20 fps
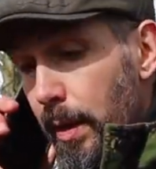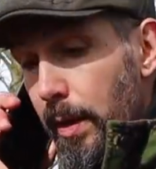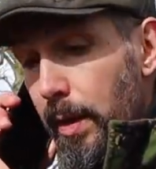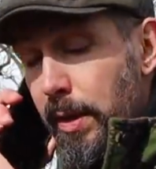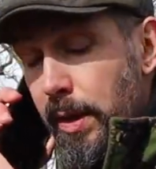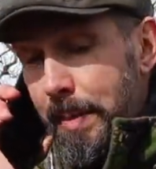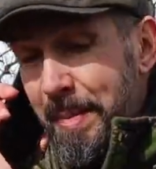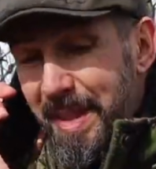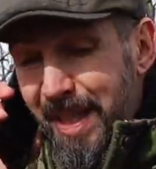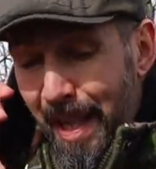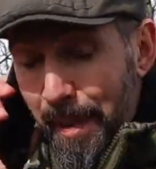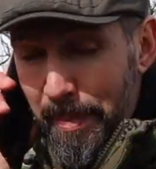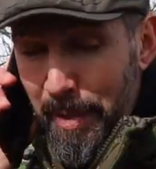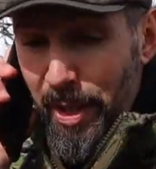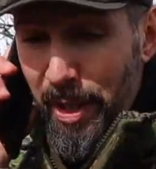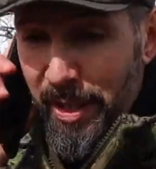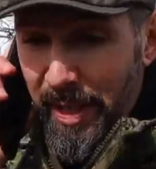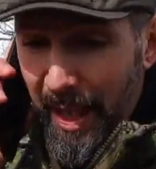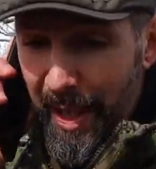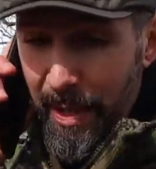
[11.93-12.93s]
Some tips,
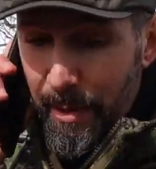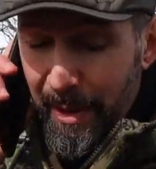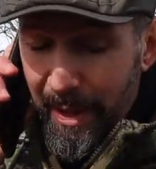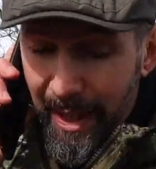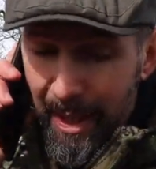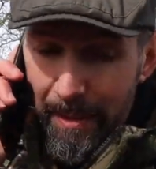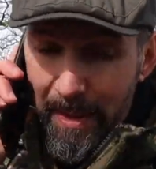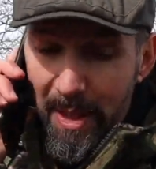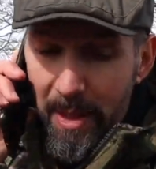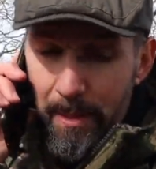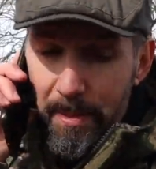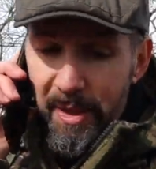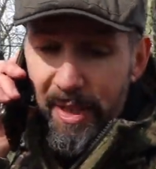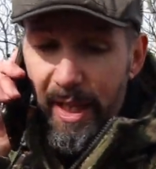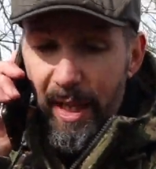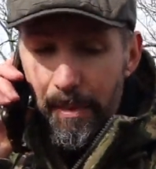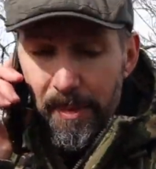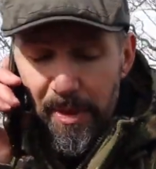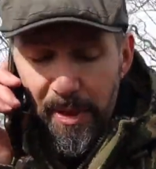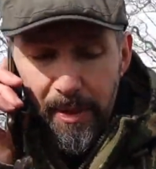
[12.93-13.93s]
you say? You want to give me some
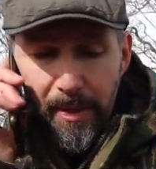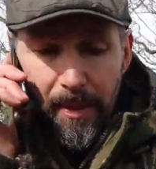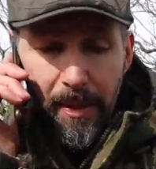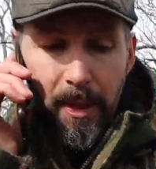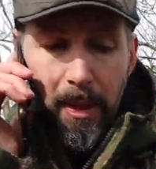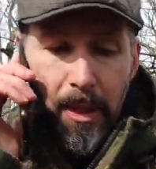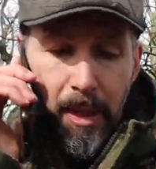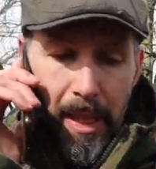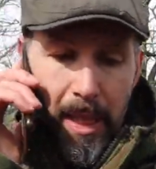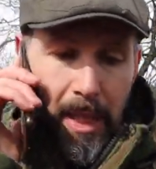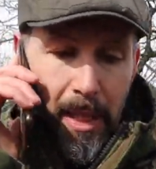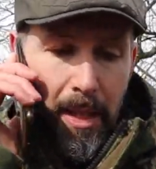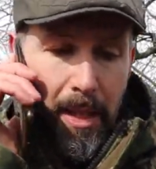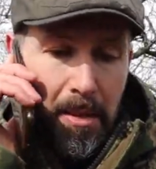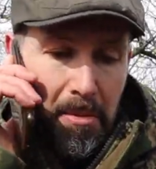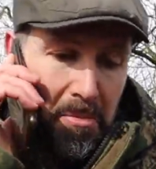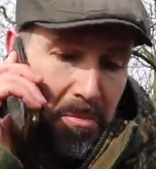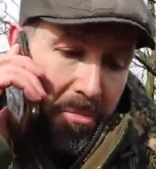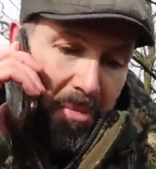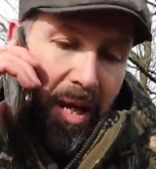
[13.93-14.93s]
tips?
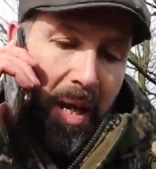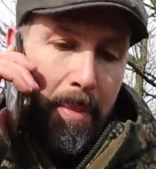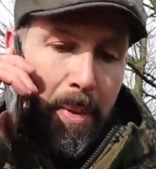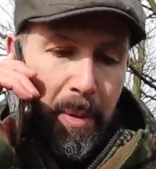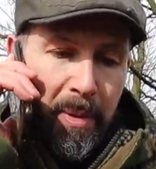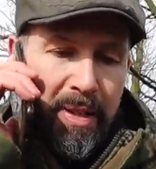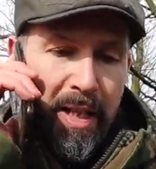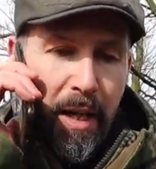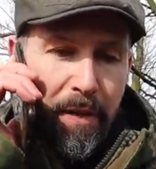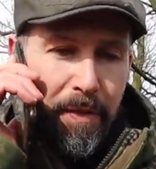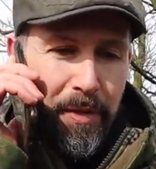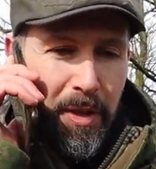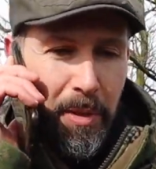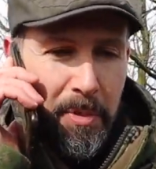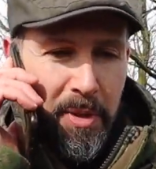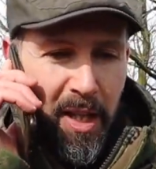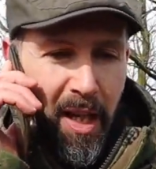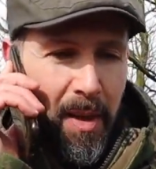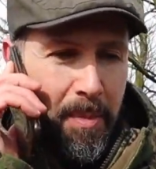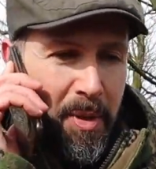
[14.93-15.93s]
I'm always down for
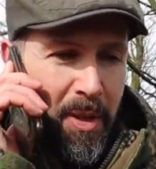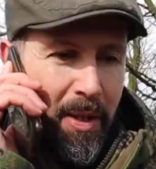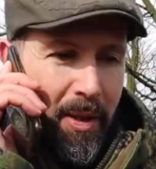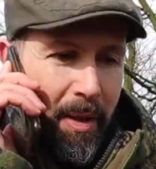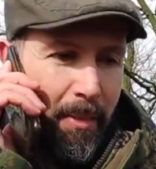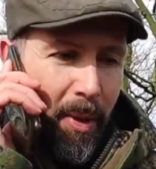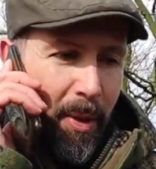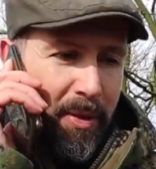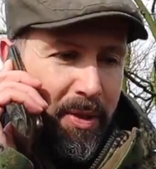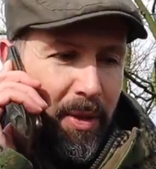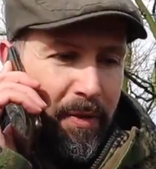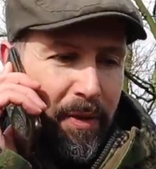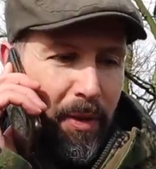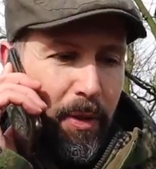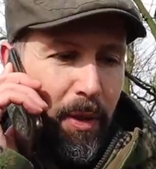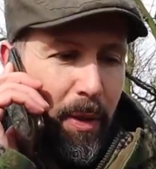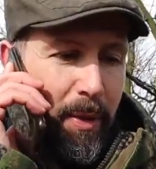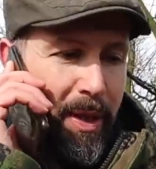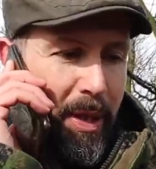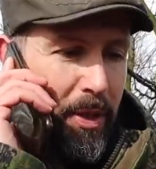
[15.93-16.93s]
some tips, you know, I'm always up for
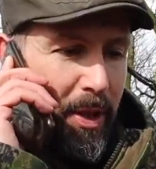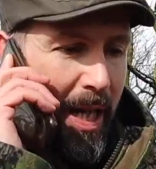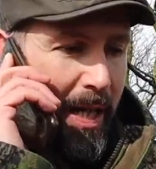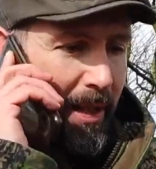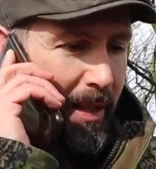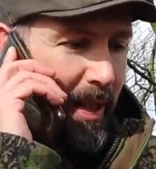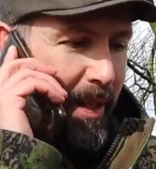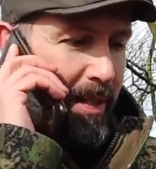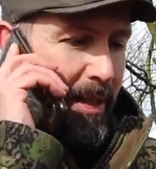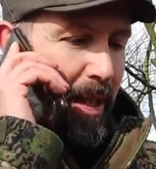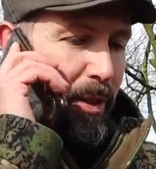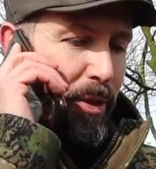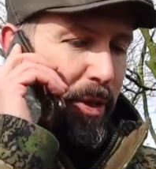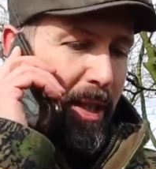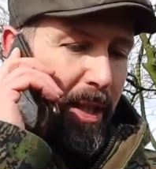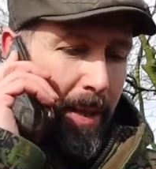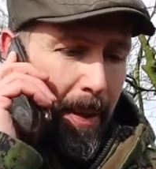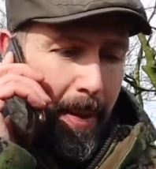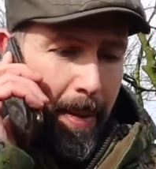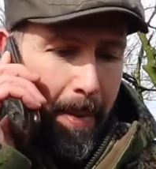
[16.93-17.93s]
growing the channel,
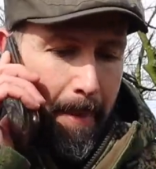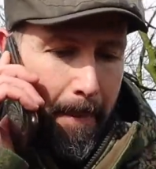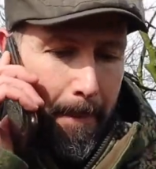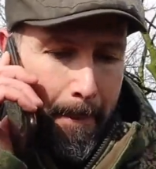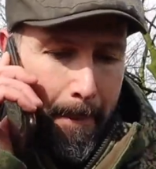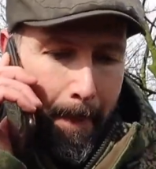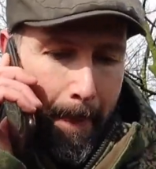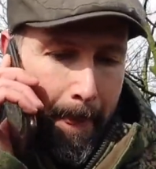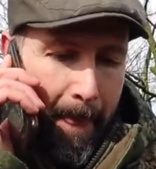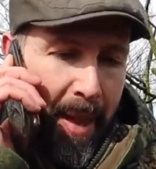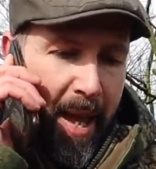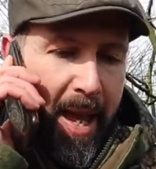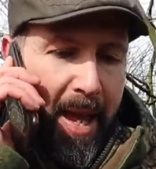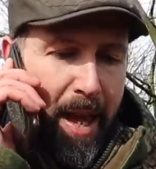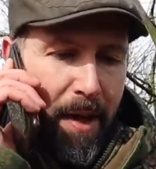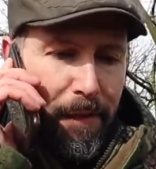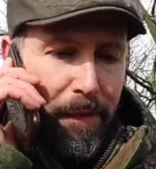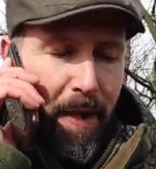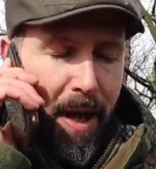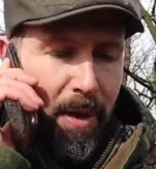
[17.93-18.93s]
etc.
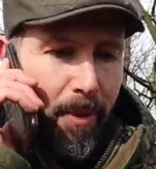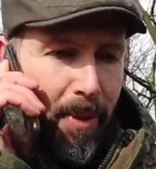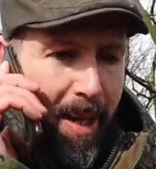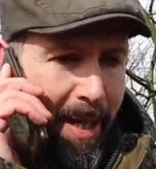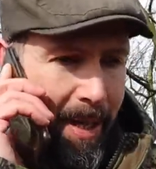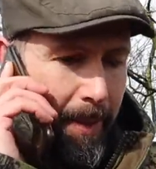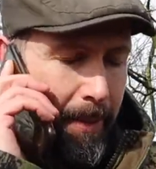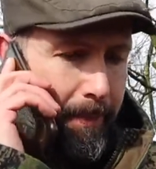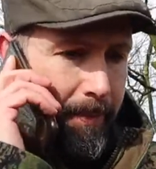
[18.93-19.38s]
Yeah, fire away.